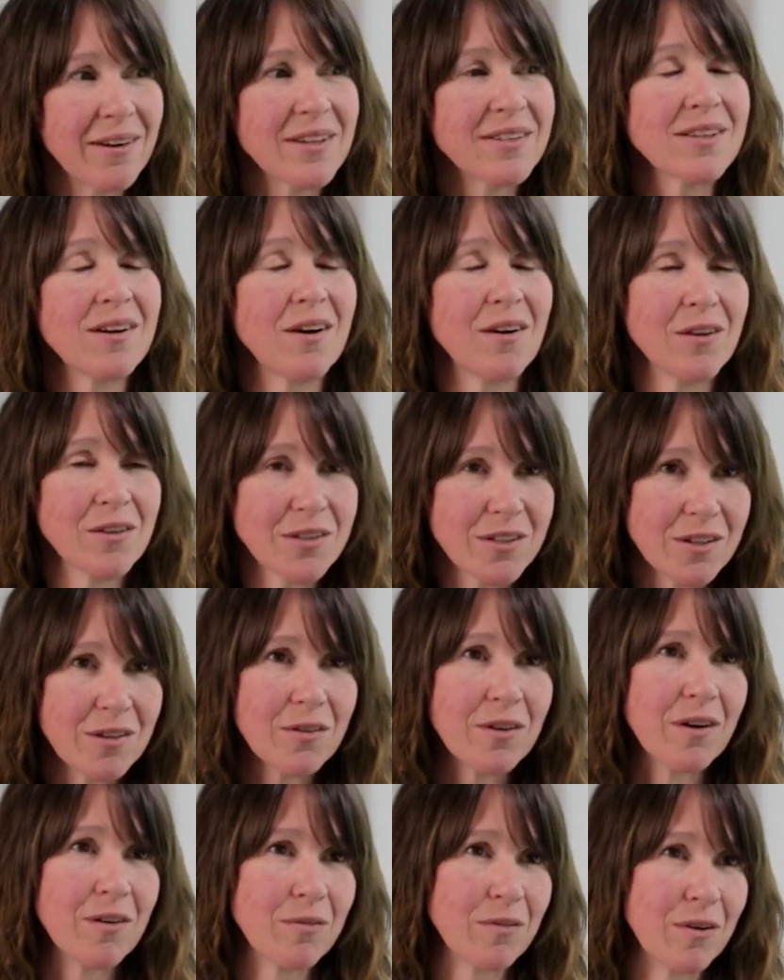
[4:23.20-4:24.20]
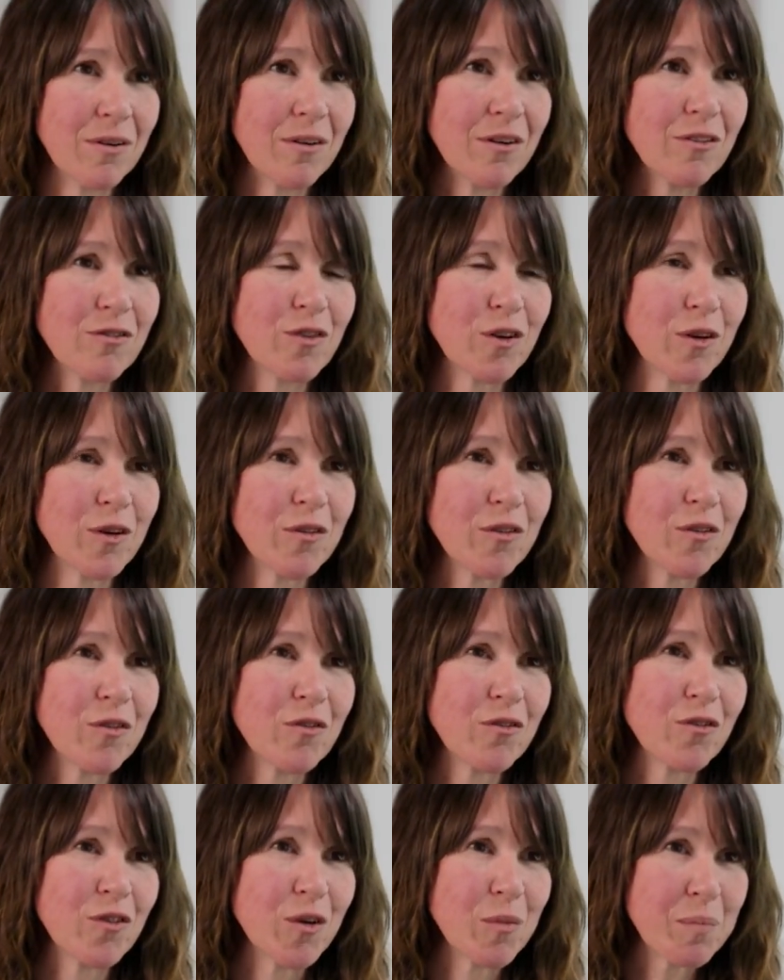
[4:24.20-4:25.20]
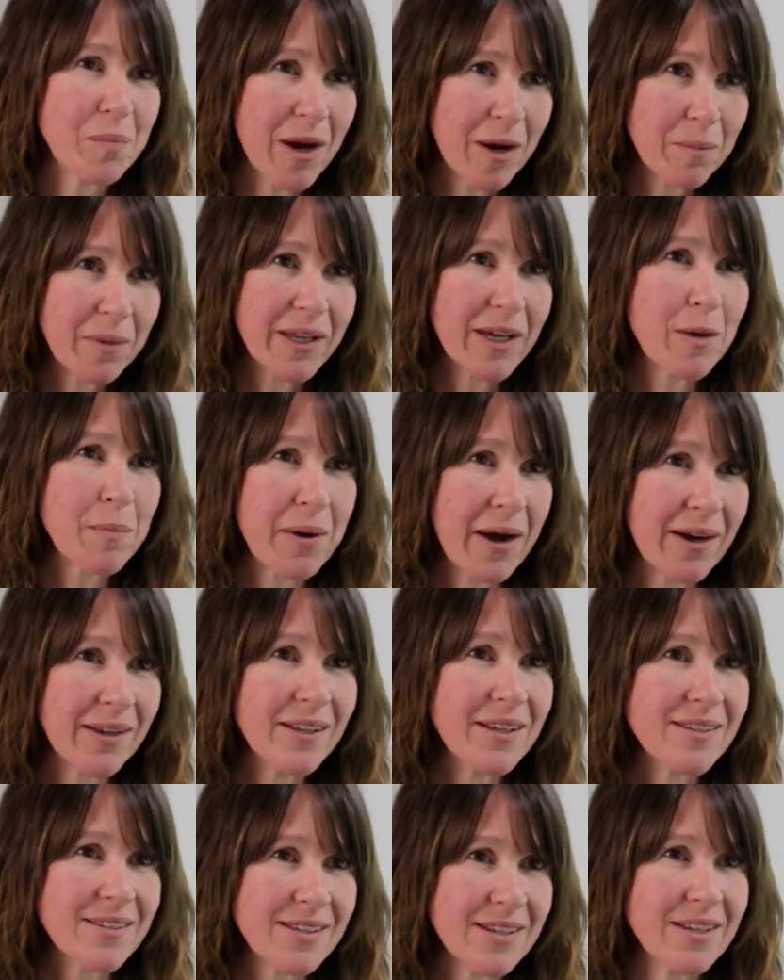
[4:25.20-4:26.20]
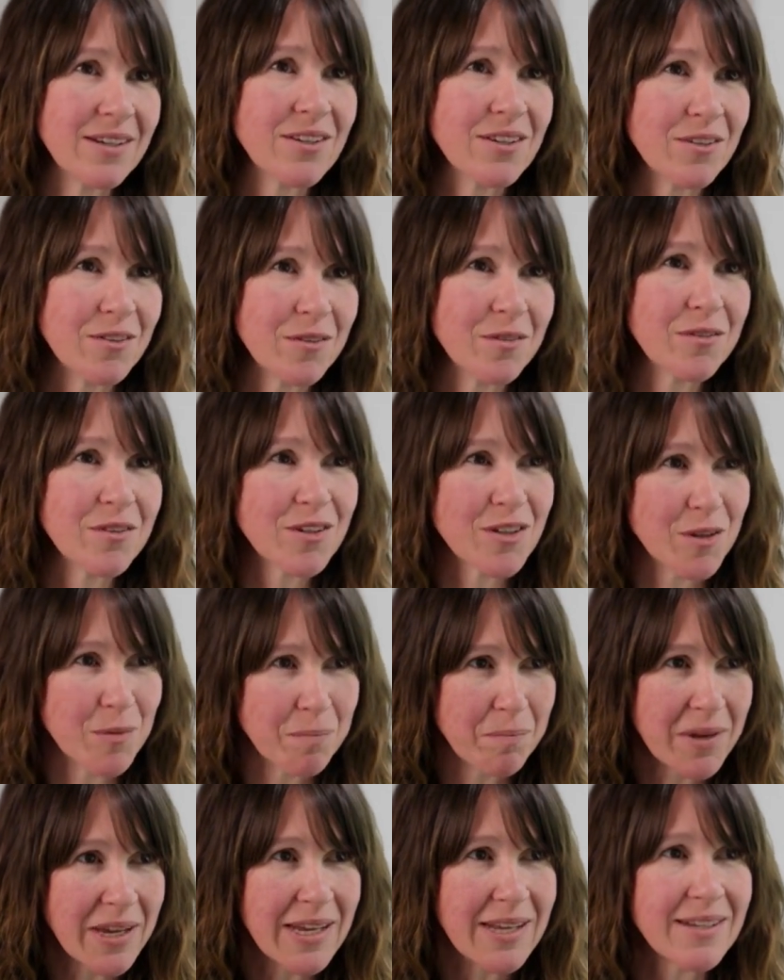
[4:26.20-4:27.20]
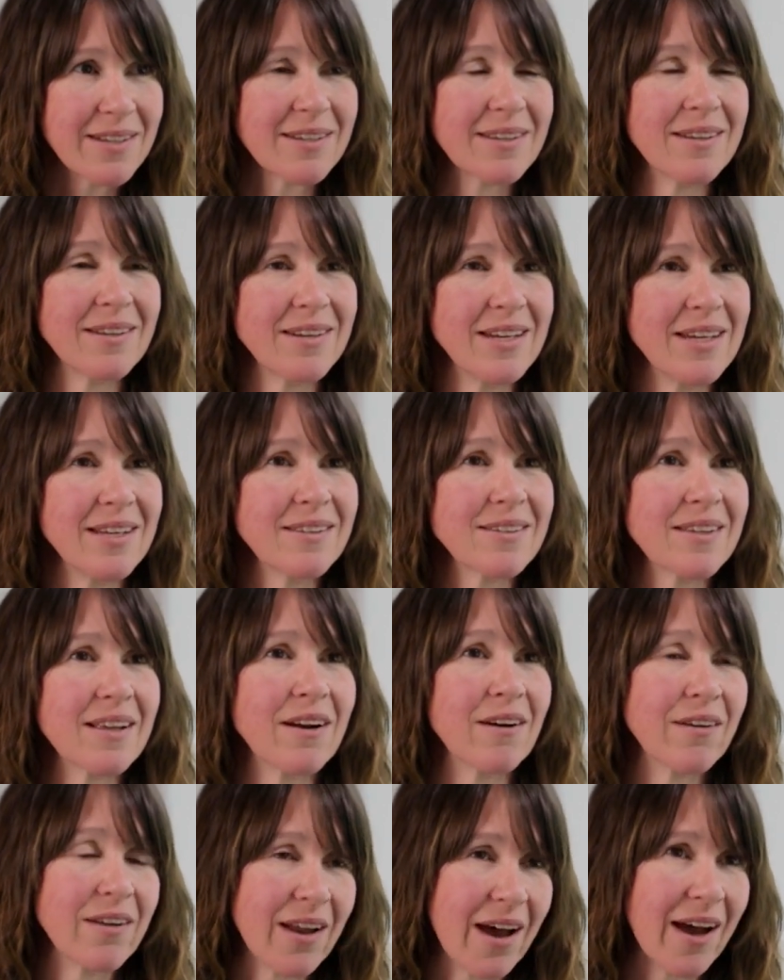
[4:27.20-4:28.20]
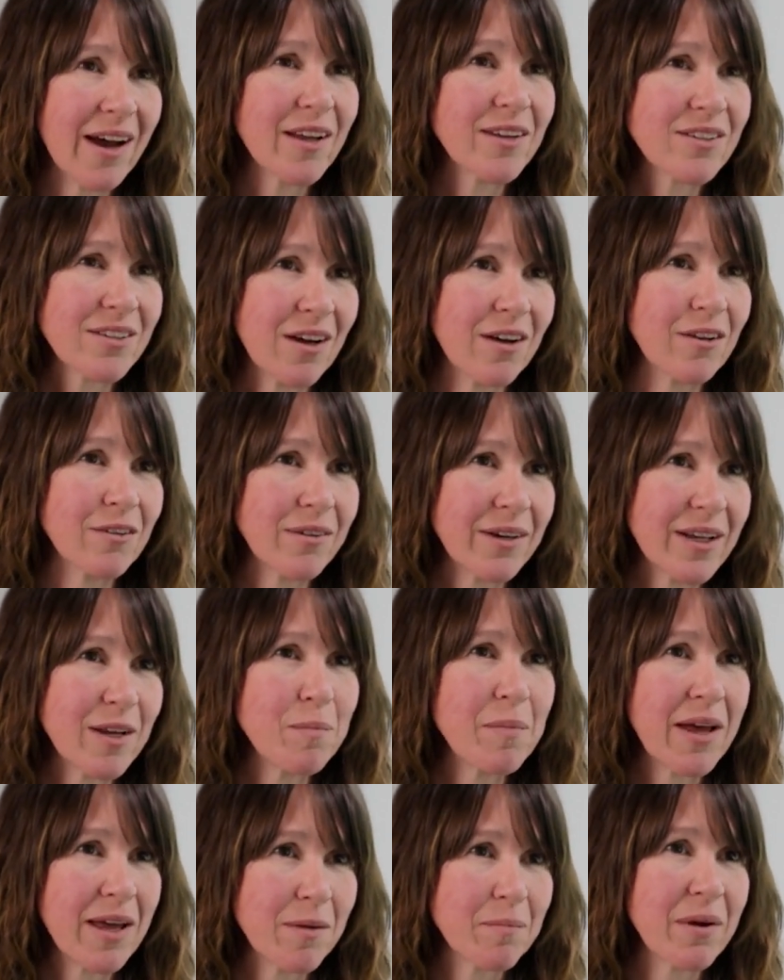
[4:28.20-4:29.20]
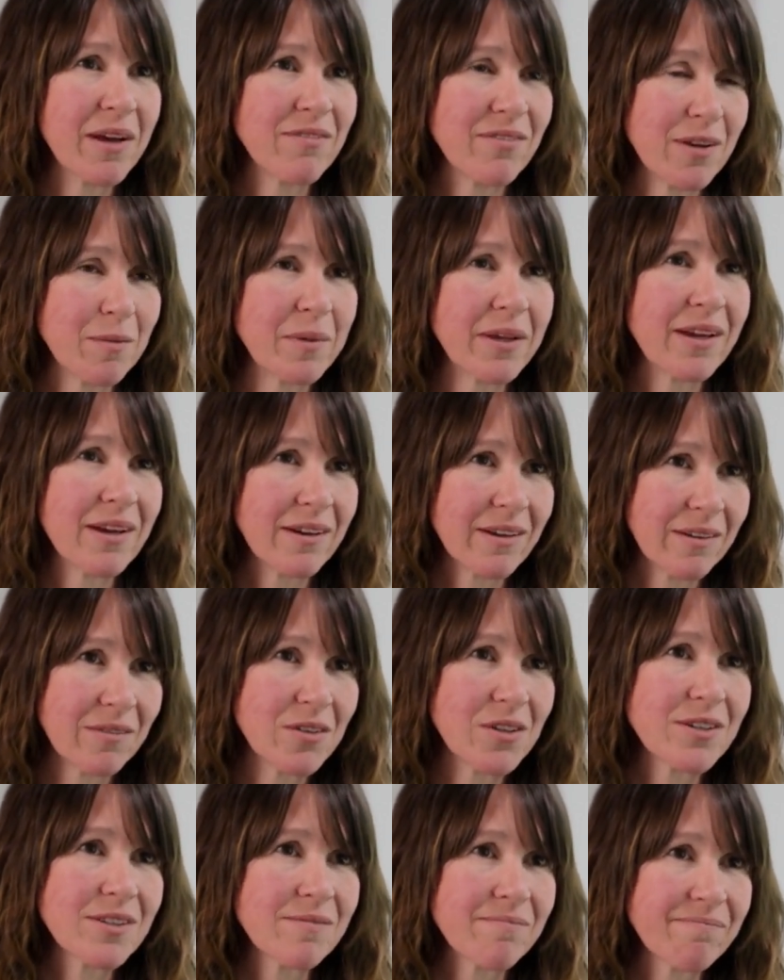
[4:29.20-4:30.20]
is also a role for, for public policy to, to meet needs that are not already met by family caregivers.